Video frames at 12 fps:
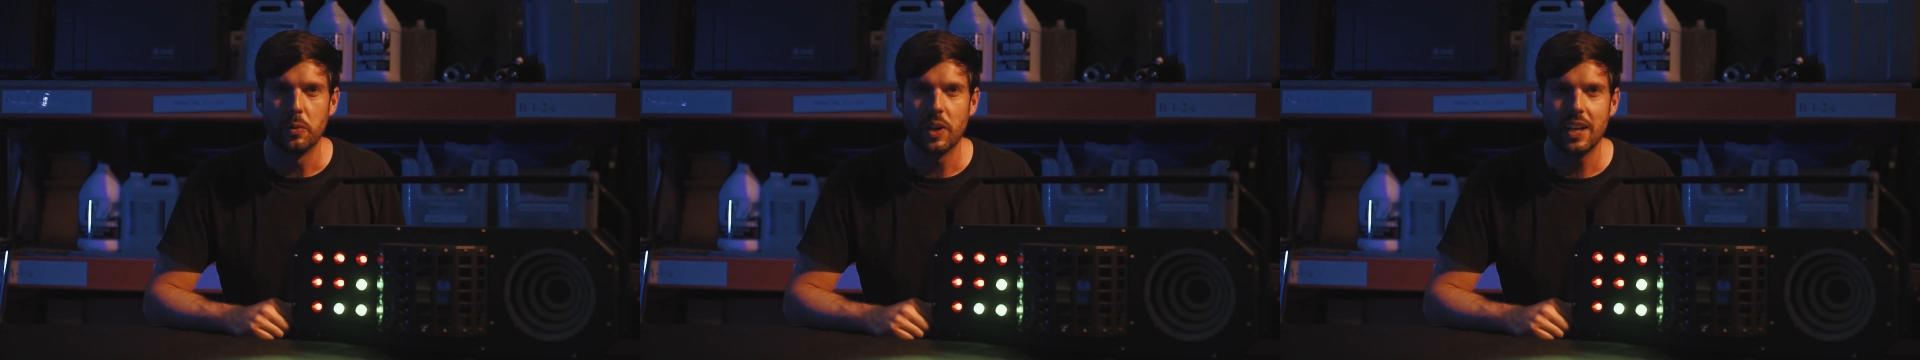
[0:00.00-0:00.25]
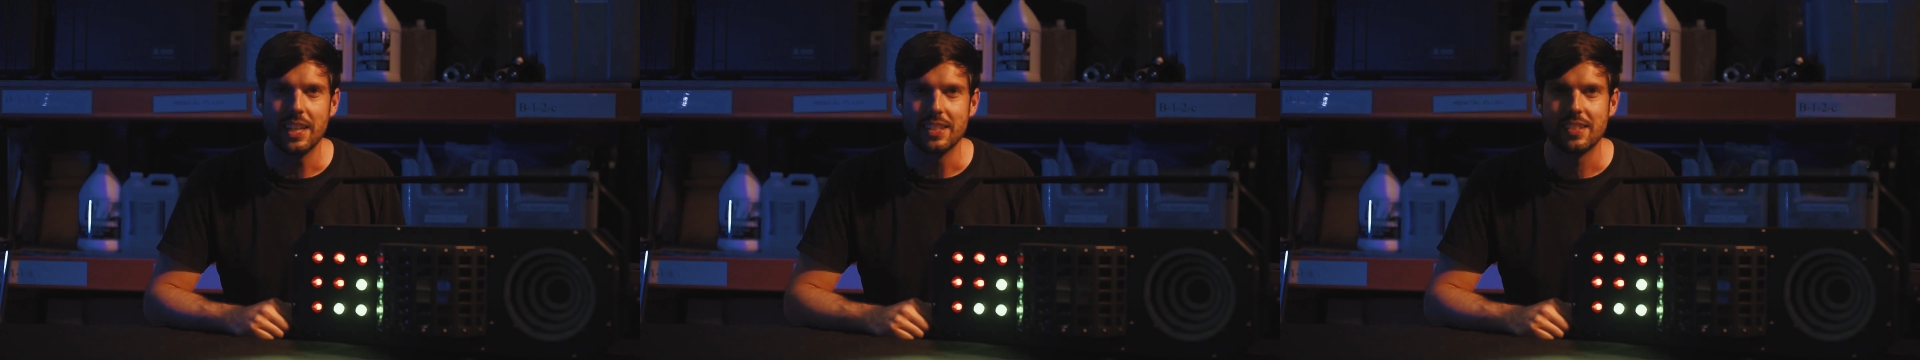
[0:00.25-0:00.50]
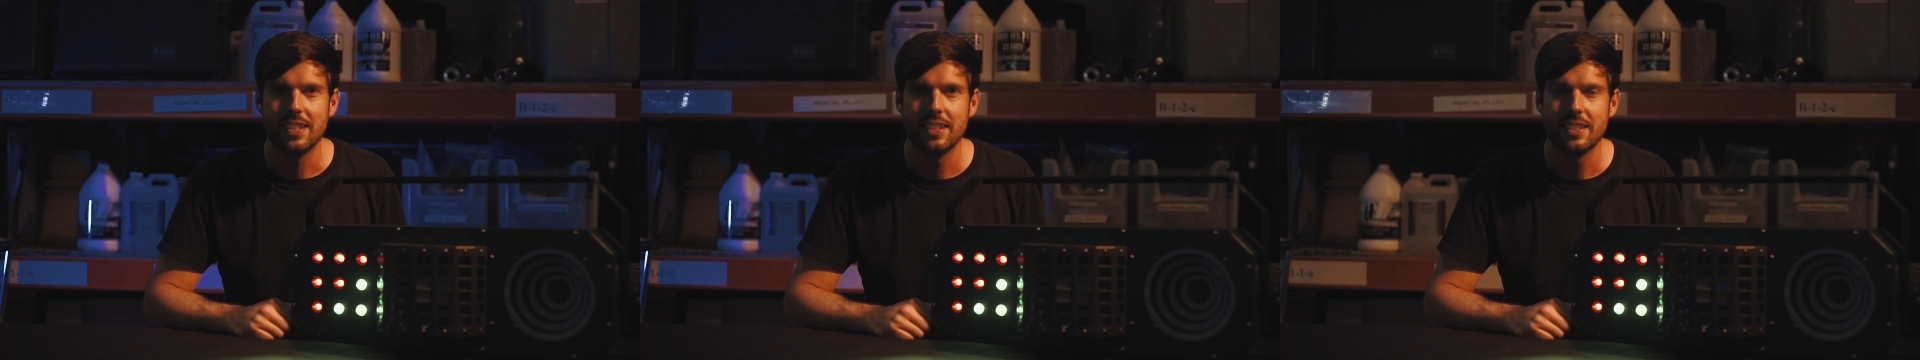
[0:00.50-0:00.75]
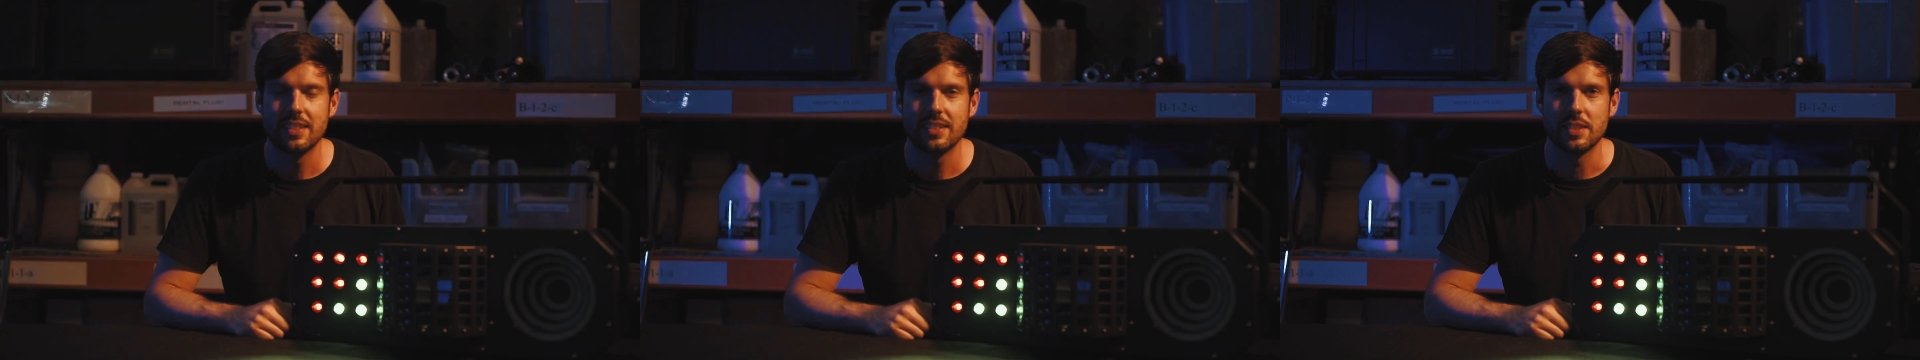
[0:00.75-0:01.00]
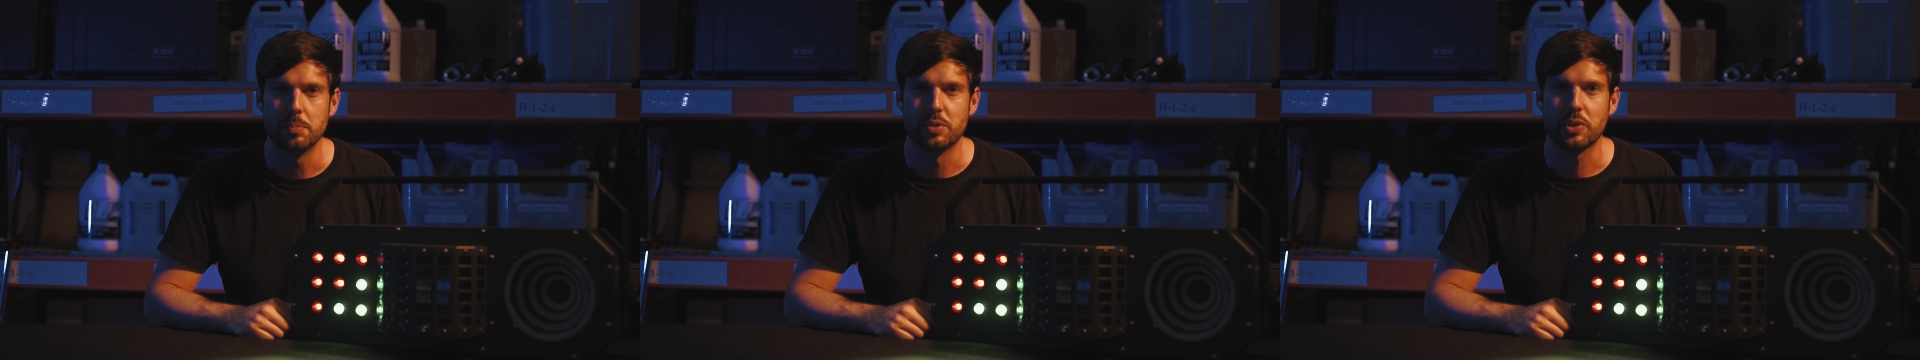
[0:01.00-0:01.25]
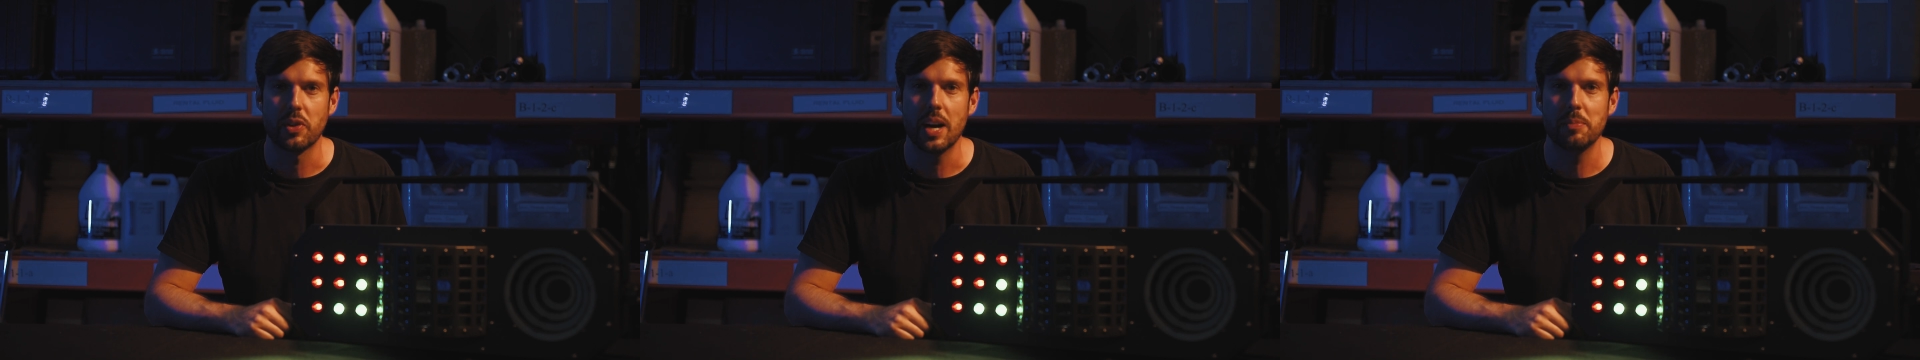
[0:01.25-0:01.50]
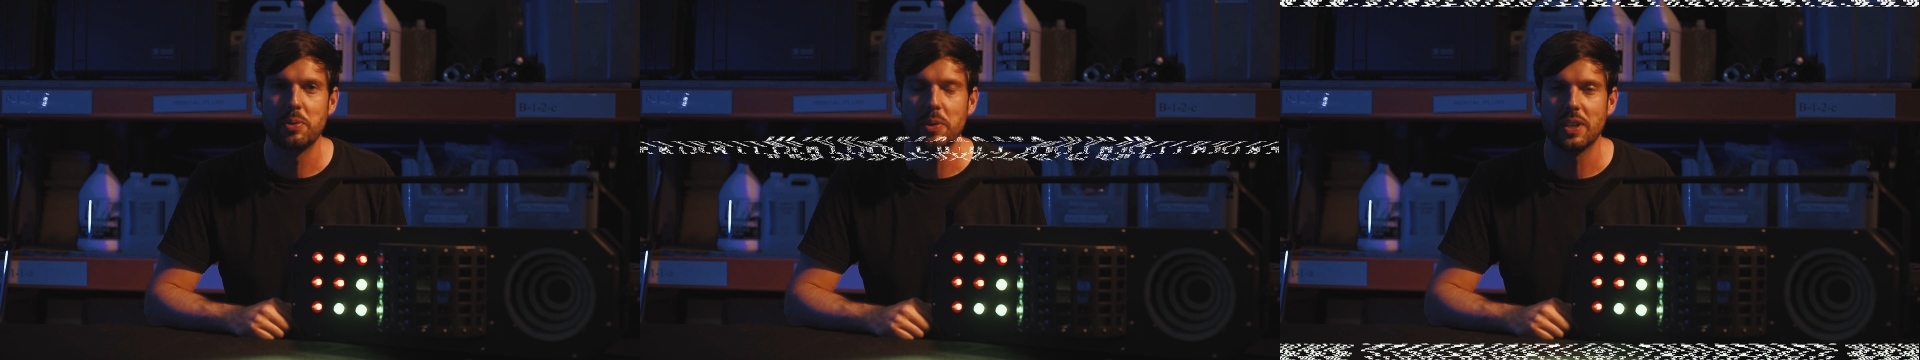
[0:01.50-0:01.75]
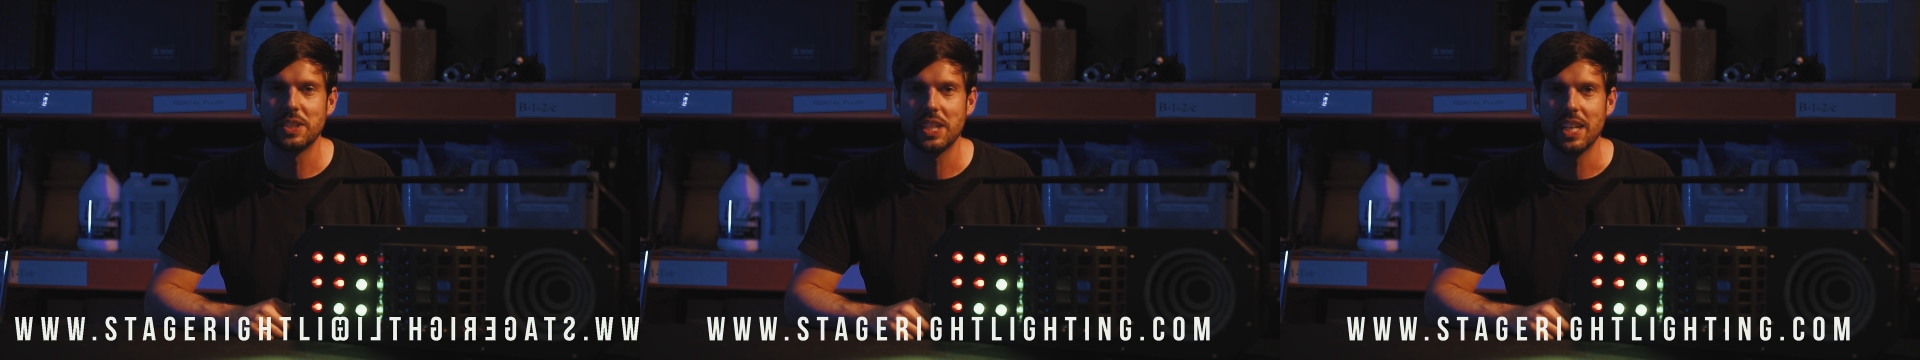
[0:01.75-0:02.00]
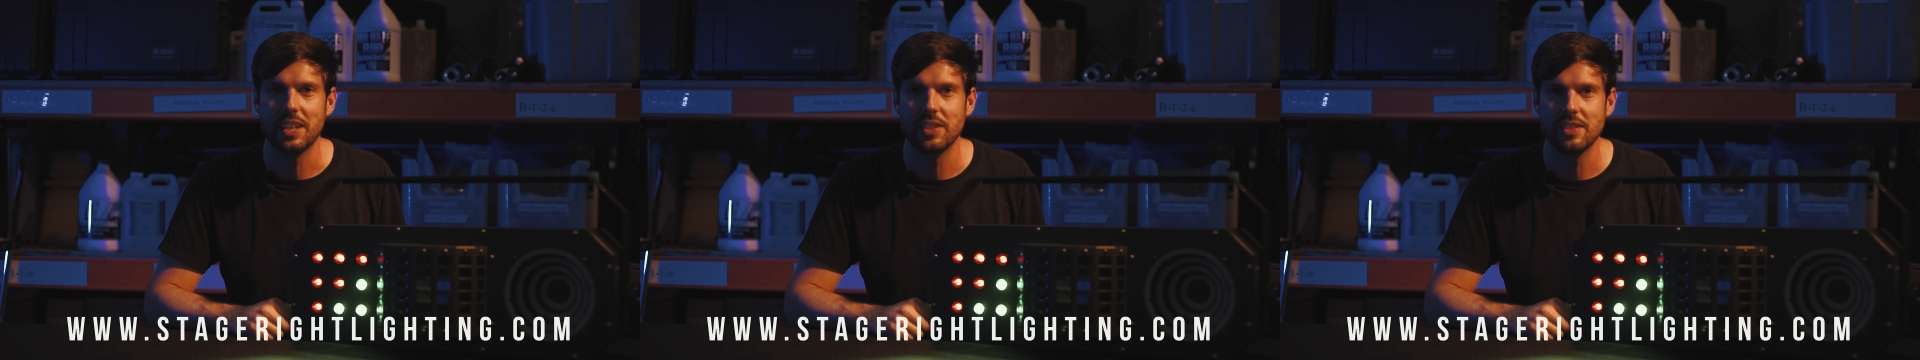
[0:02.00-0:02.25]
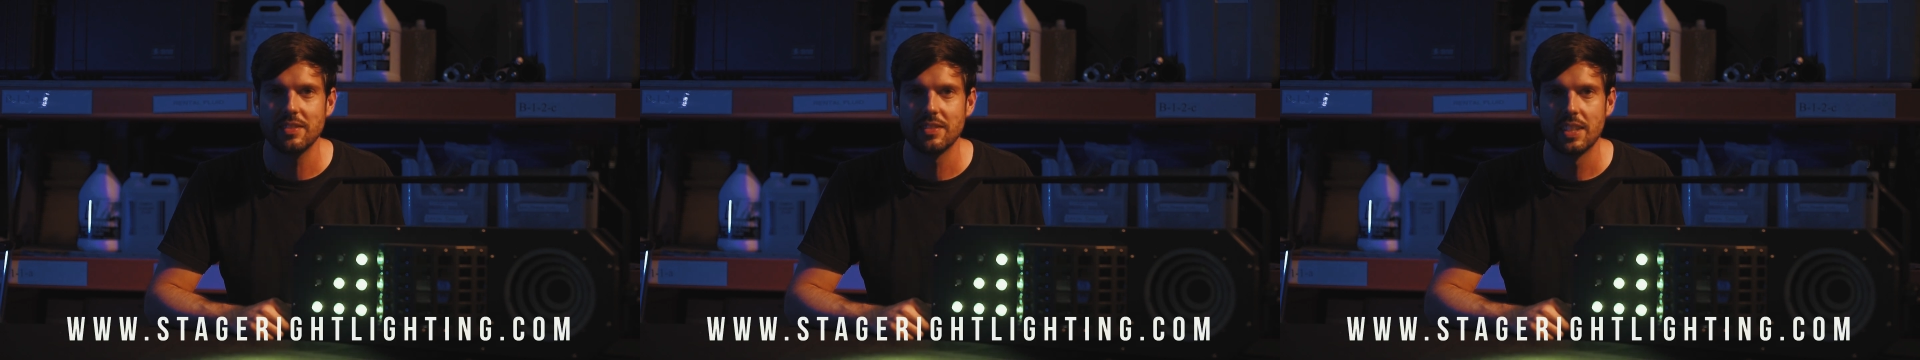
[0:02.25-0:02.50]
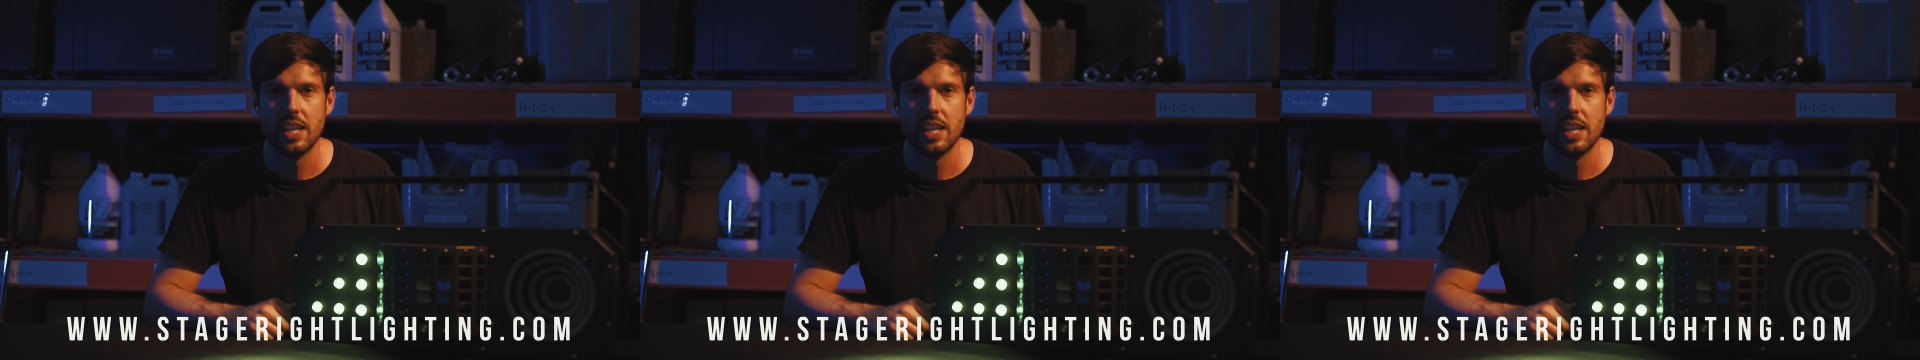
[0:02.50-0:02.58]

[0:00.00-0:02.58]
right, subscribe to our channel.